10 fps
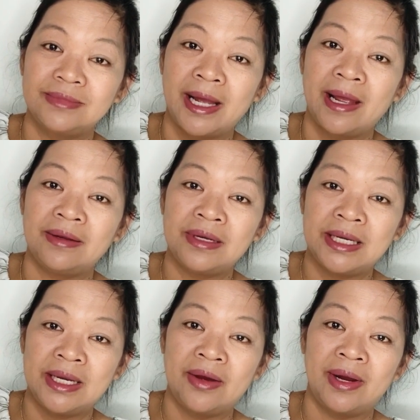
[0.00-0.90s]
I had
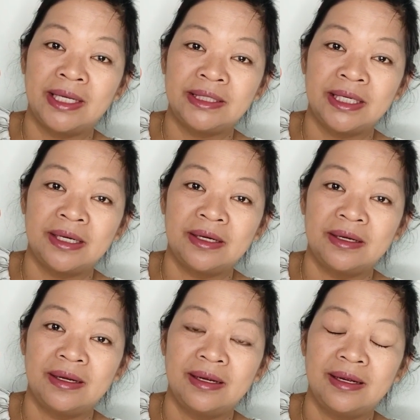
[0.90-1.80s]
no idea,
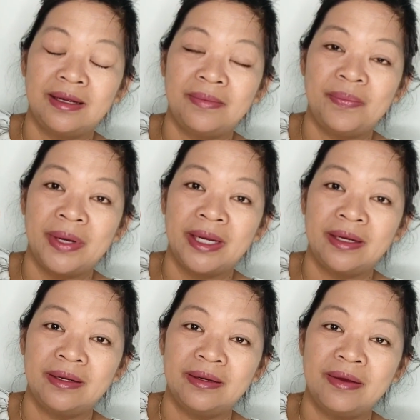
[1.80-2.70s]

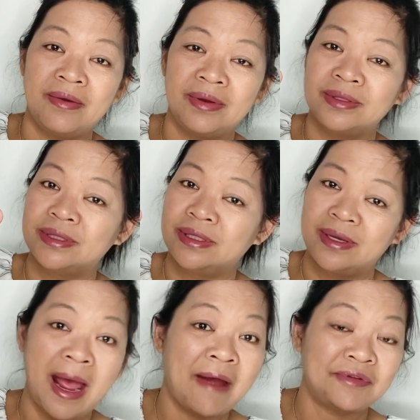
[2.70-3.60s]
but
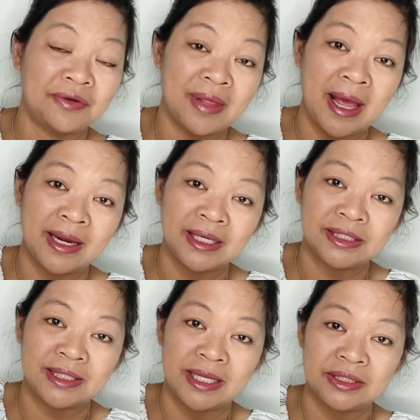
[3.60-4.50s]
after that, I
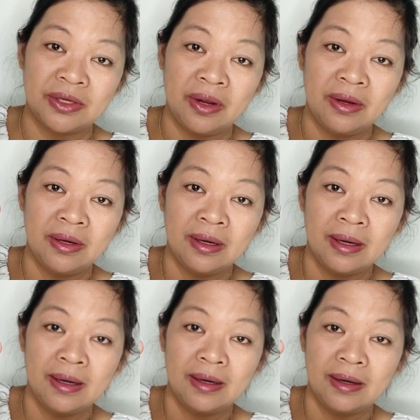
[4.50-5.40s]
just had to
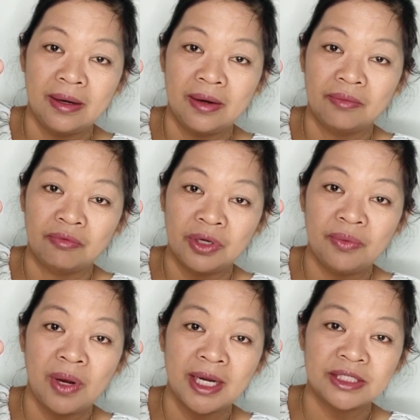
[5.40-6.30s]

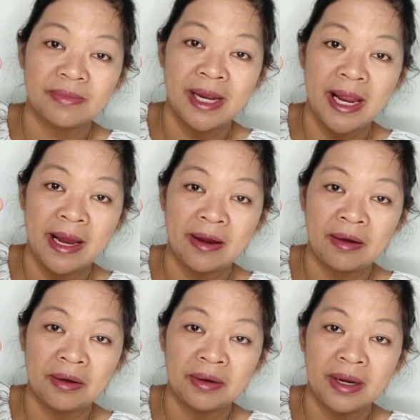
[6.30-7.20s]
rewash my
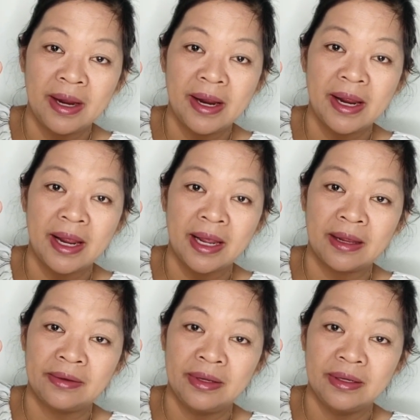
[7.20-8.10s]
hair,
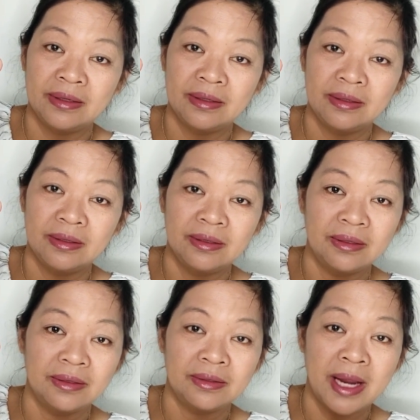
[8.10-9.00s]
and
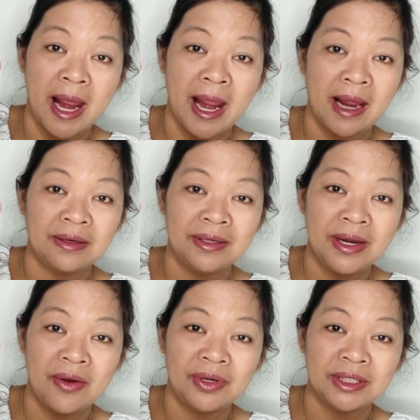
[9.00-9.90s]
I had
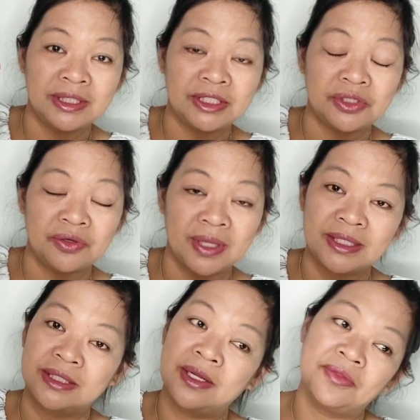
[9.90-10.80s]
no conditioner.
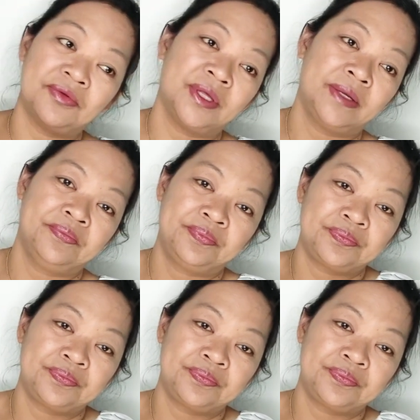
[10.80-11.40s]
That's another thing.